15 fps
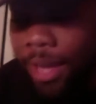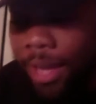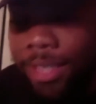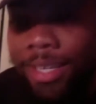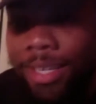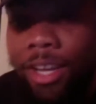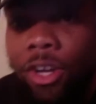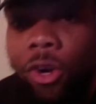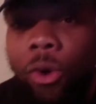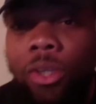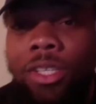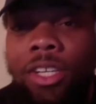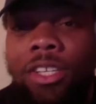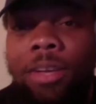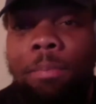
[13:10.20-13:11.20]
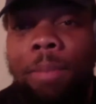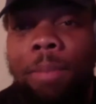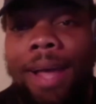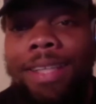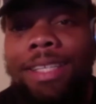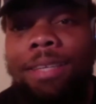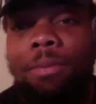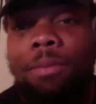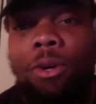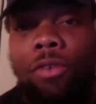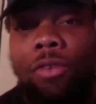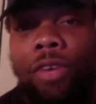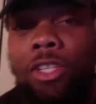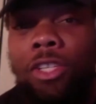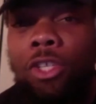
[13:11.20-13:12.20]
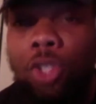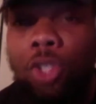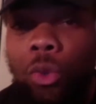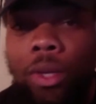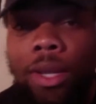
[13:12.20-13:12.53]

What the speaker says: like, of course, there's a basketball reason to it.